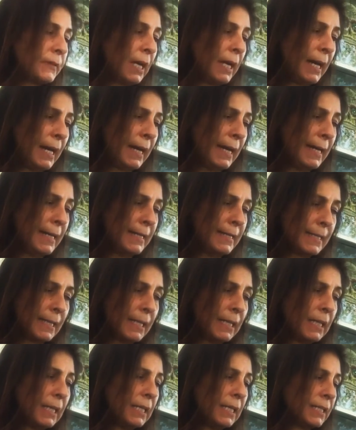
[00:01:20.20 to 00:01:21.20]
And
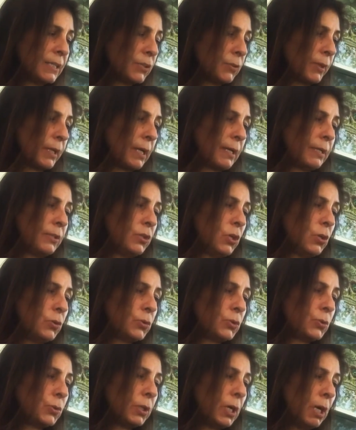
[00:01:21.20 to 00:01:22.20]
so I got it in
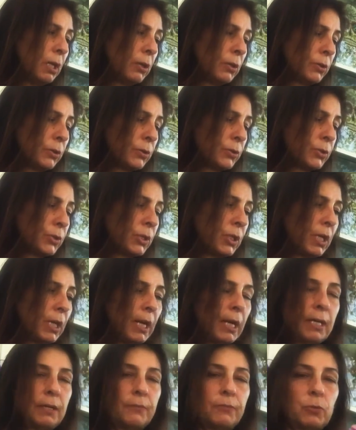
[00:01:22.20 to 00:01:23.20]
those two colors,
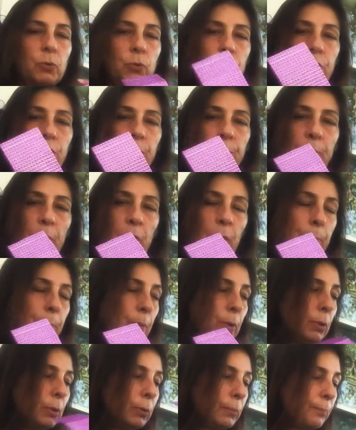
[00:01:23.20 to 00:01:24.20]
and of course the
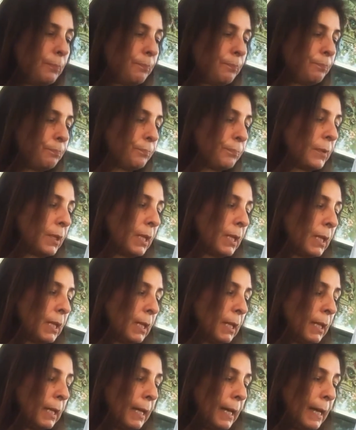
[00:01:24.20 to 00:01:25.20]
purple,
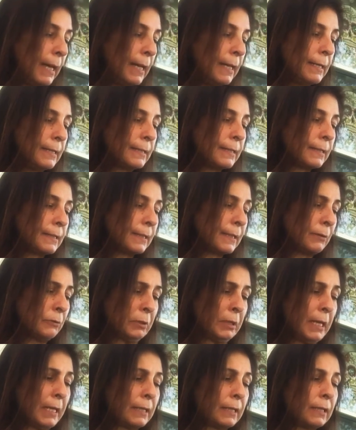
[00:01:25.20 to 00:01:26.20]
and they
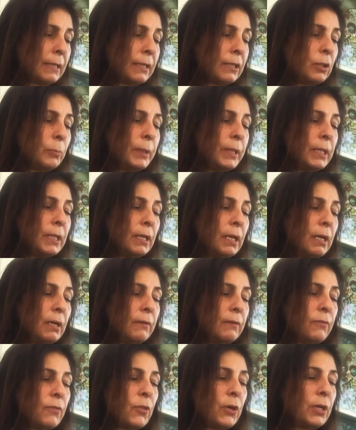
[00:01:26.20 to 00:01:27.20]
only had a little bit
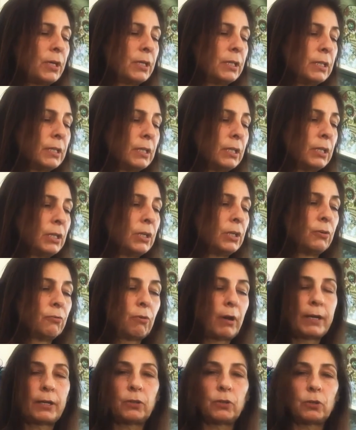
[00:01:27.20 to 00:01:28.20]
of the
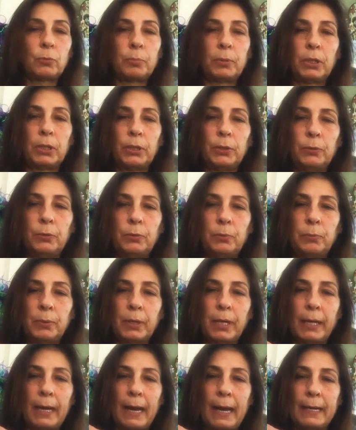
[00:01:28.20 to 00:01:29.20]
regular blue, but
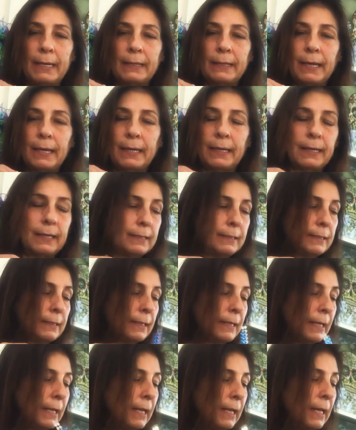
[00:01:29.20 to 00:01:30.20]
I added that in,
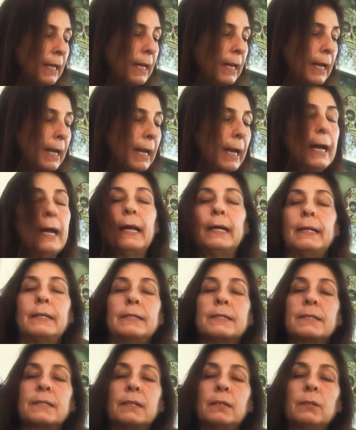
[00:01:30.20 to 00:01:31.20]
and
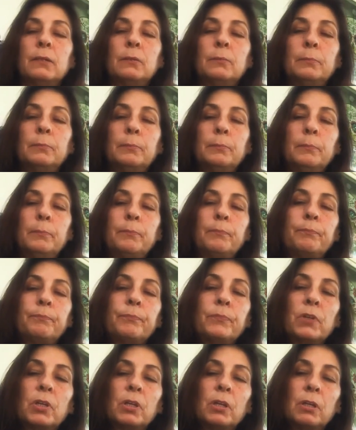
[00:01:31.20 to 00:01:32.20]
some
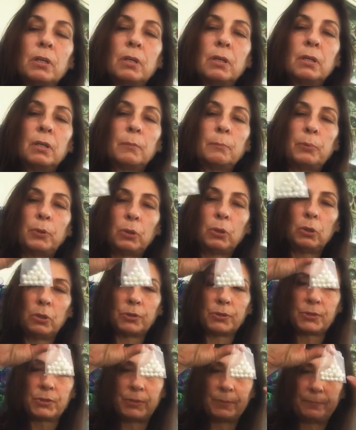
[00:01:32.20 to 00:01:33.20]

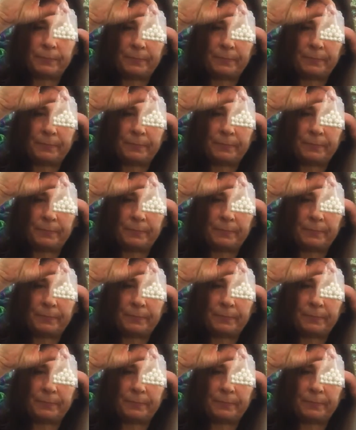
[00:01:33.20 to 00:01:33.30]
pearls,